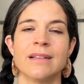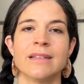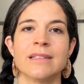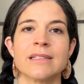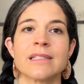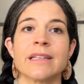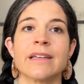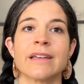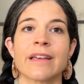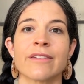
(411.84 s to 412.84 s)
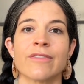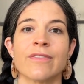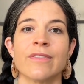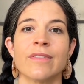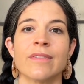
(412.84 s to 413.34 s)
And seeing if
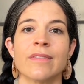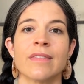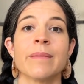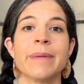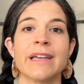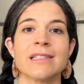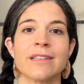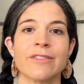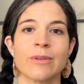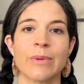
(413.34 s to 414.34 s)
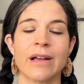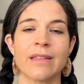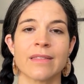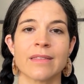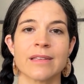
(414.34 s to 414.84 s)
the pace of your breath
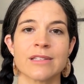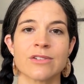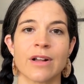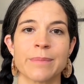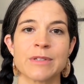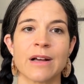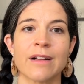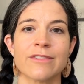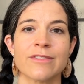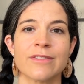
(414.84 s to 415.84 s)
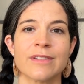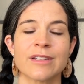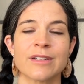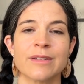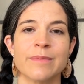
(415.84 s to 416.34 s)
has dropped off and
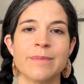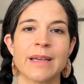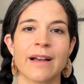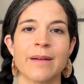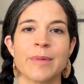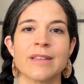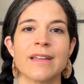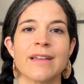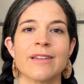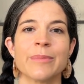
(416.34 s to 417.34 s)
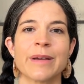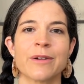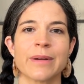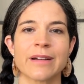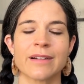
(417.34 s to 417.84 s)
could become a little bit
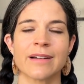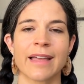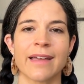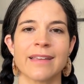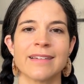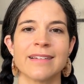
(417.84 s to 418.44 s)
quicker again.